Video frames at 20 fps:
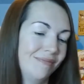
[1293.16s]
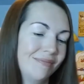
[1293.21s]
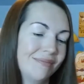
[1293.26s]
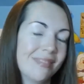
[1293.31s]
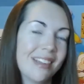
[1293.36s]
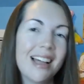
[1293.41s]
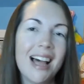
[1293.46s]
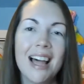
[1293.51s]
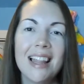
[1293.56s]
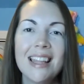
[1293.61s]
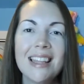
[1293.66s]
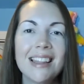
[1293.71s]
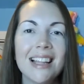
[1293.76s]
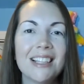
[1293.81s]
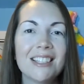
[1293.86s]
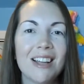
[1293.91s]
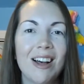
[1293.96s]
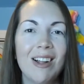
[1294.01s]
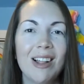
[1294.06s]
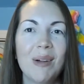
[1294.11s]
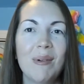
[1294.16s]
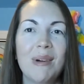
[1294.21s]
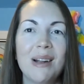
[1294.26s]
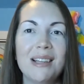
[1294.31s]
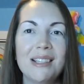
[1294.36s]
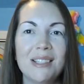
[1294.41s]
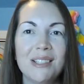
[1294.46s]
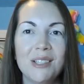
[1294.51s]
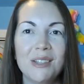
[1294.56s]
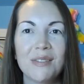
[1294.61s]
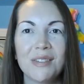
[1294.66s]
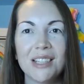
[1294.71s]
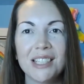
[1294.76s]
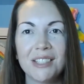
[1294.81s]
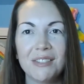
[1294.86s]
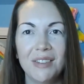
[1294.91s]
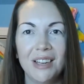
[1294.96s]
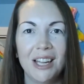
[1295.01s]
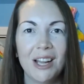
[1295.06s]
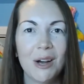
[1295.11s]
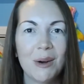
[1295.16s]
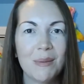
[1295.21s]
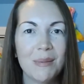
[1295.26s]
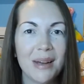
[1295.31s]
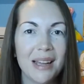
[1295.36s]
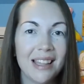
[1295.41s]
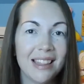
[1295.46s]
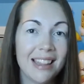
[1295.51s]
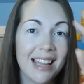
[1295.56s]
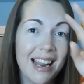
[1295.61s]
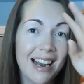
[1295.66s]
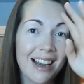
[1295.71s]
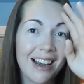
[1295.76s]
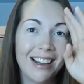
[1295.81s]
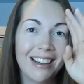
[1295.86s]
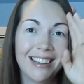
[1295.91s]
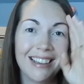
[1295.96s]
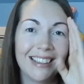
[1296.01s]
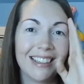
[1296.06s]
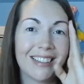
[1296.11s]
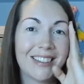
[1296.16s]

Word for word: I think that's all I wanted to do for this video, but there,